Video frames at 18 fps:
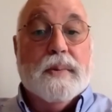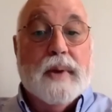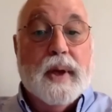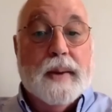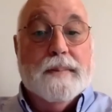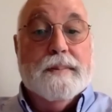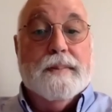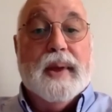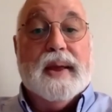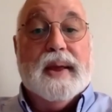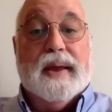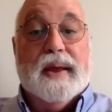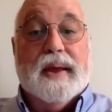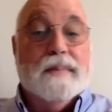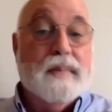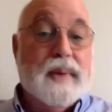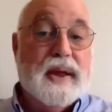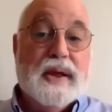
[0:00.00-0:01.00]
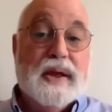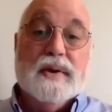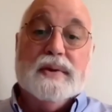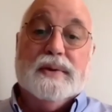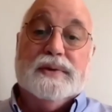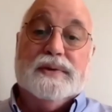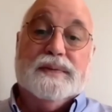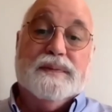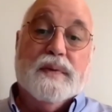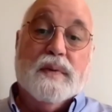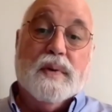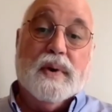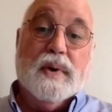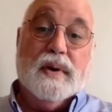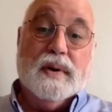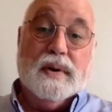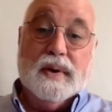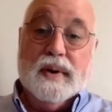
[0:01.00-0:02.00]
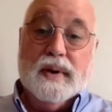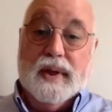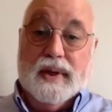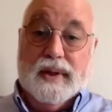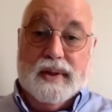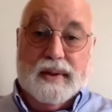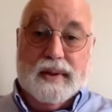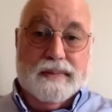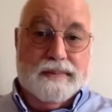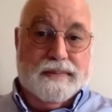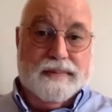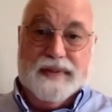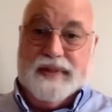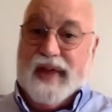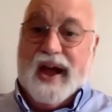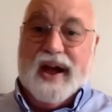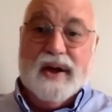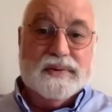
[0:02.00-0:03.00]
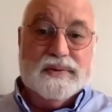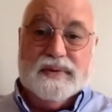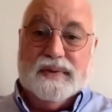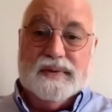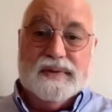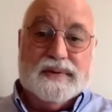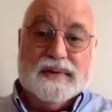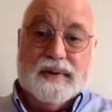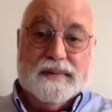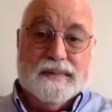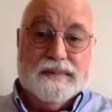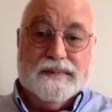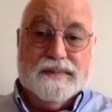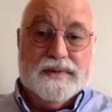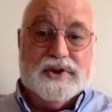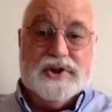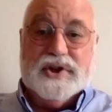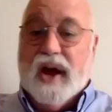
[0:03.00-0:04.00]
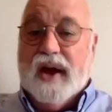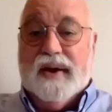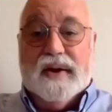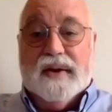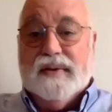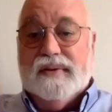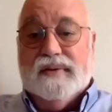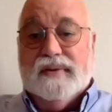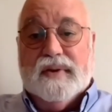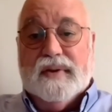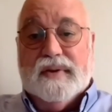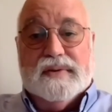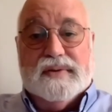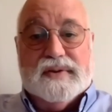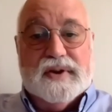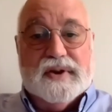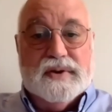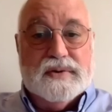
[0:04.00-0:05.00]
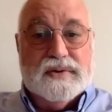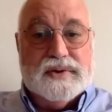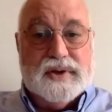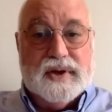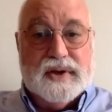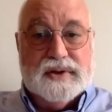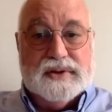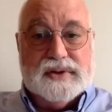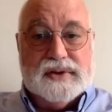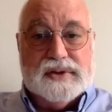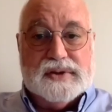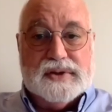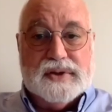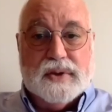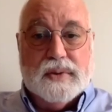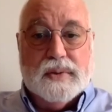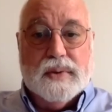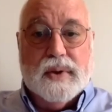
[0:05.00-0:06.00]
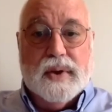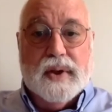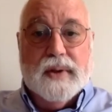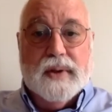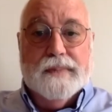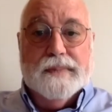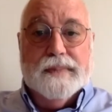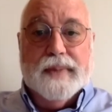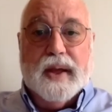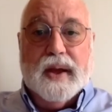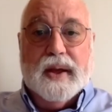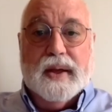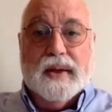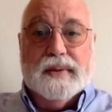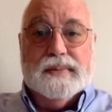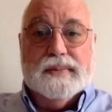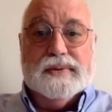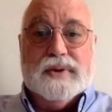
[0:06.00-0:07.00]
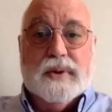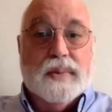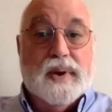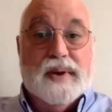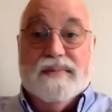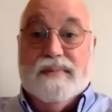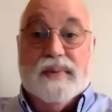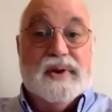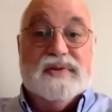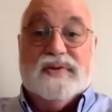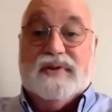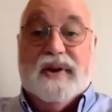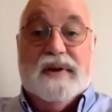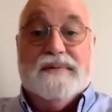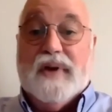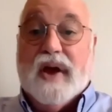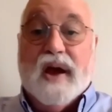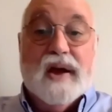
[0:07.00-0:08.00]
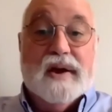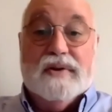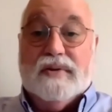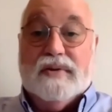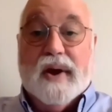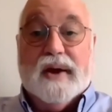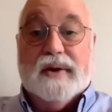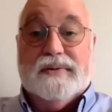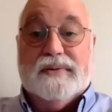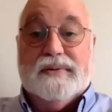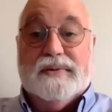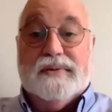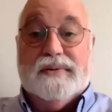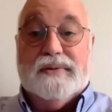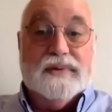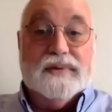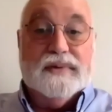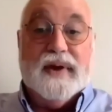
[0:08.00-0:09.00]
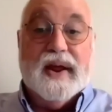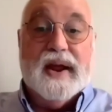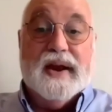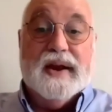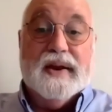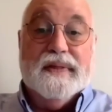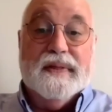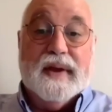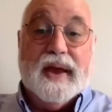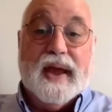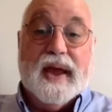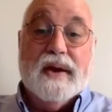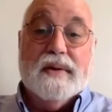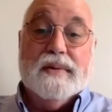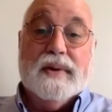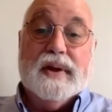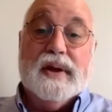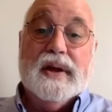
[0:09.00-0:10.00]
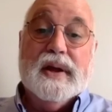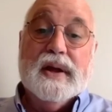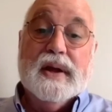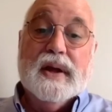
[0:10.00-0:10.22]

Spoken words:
making meals for thousands of shut-ins and senior citizens. So we've received contracts from the state and the county